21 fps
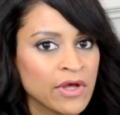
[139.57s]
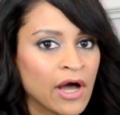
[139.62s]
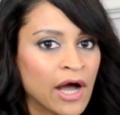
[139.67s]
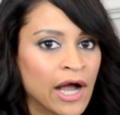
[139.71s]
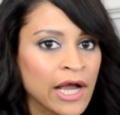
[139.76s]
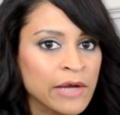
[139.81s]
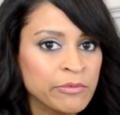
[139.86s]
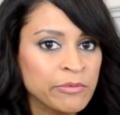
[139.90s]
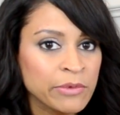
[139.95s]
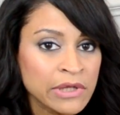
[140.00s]

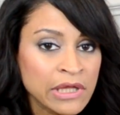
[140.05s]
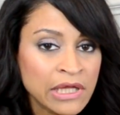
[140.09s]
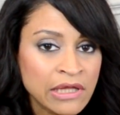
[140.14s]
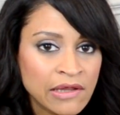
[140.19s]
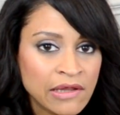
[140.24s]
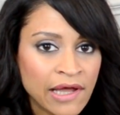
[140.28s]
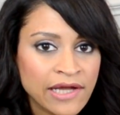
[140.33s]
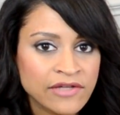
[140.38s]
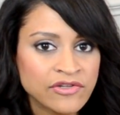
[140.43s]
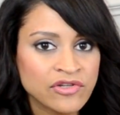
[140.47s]
I really
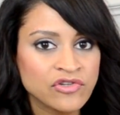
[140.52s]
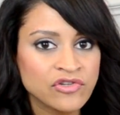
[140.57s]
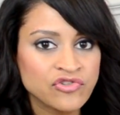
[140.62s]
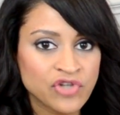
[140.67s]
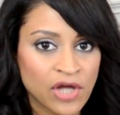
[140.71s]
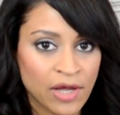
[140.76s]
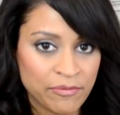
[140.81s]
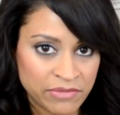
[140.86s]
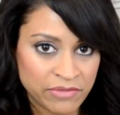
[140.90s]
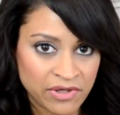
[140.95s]
like to
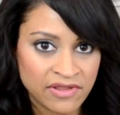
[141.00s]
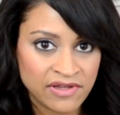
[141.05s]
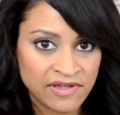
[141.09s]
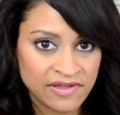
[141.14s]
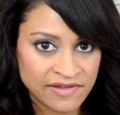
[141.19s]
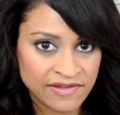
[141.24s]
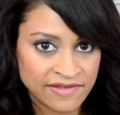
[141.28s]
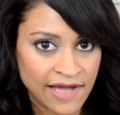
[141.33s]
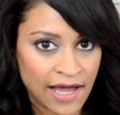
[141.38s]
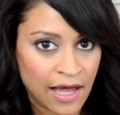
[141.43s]
jump to this
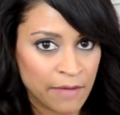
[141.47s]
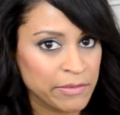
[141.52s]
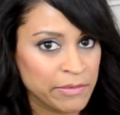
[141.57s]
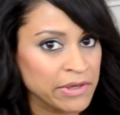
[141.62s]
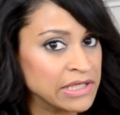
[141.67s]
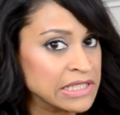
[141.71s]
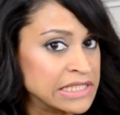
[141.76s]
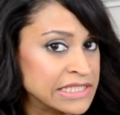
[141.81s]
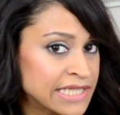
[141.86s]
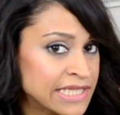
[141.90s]
step
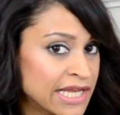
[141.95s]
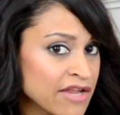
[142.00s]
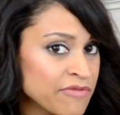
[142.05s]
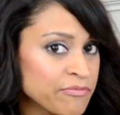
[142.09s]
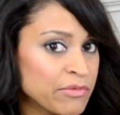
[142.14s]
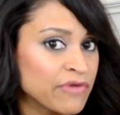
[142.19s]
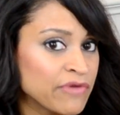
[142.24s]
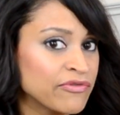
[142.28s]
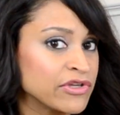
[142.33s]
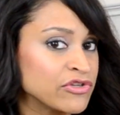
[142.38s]
instead of
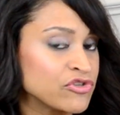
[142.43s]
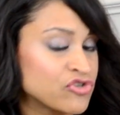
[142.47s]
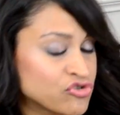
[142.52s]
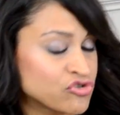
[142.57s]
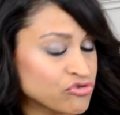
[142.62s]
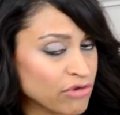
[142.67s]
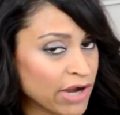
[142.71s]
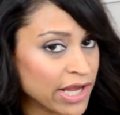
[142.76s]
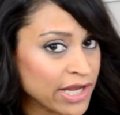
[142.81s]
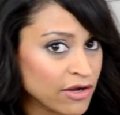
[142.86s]
moving
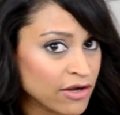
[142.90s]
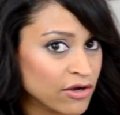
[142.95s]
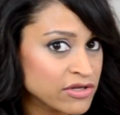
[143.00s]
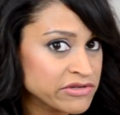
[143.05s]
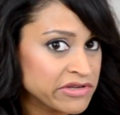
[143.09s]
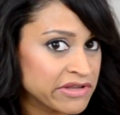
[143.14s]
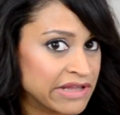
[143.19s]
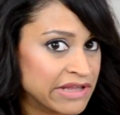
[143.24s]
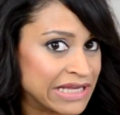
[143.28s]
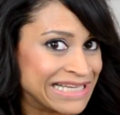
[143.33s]
straight on
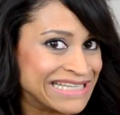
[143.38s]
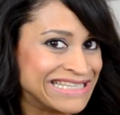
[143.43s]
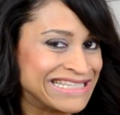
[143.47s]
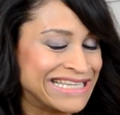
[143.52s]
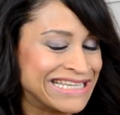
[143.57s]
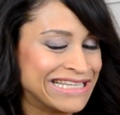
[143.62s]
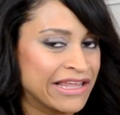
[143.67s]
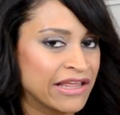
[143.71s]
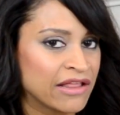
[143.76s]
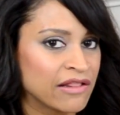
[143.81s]
to the
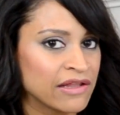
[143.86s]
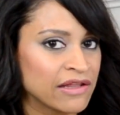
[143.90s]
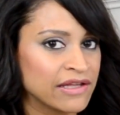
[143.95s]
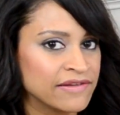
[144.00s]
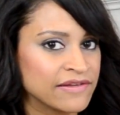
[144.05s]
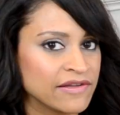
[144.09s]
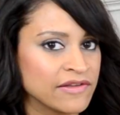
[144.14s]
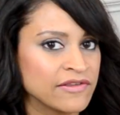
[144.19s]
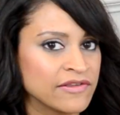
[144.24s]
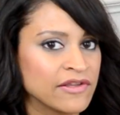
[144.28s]
antiquing
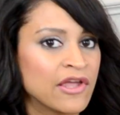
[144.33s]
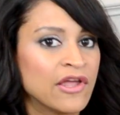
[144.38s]
glazes,